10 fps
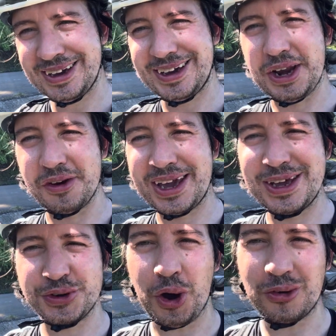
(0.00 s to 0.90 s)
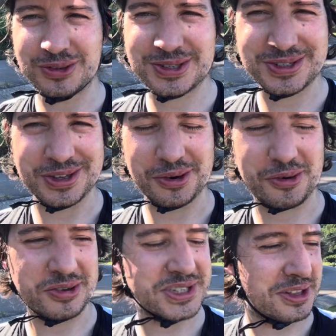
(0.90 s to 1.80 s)
you know, hit dogs that are
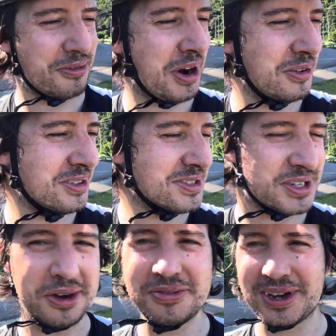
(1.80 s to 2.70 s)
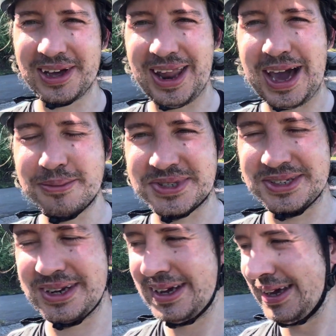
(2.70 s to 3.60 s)
crossing the road and stuff and collapse,
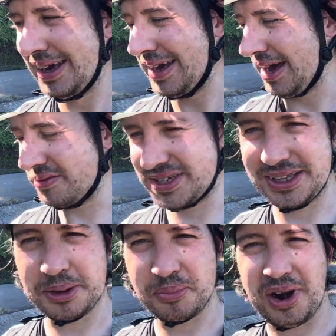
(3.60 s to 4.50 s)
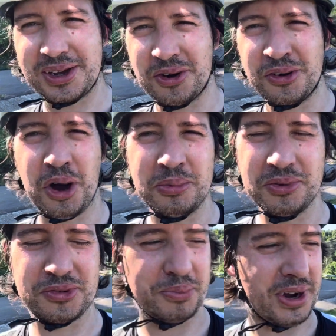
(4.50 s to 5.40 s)
and I've seen them brake on
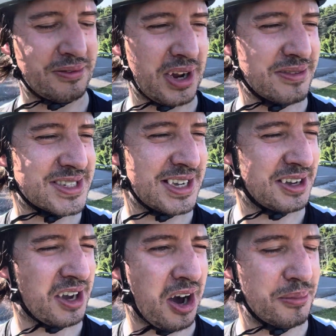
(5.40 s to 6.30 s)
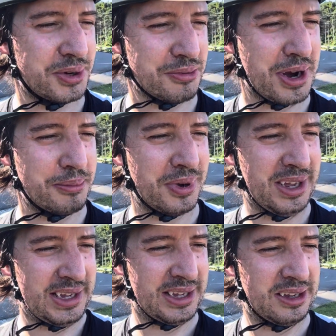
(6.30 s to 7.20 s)
cobbles, but I've never seen a carbon rim
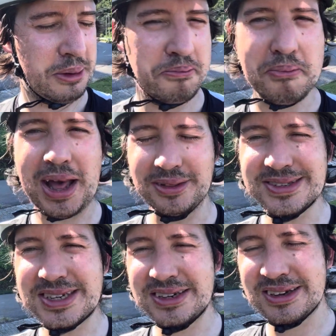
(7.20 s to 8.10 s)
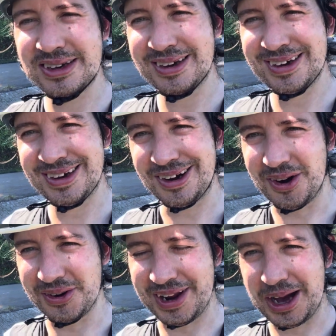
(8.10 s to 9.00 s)
melt
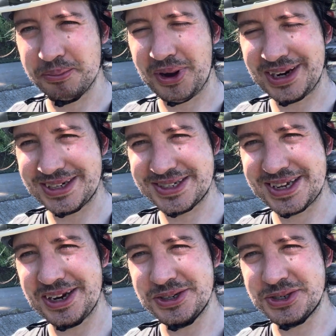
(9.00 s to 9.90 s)
on an alpine descent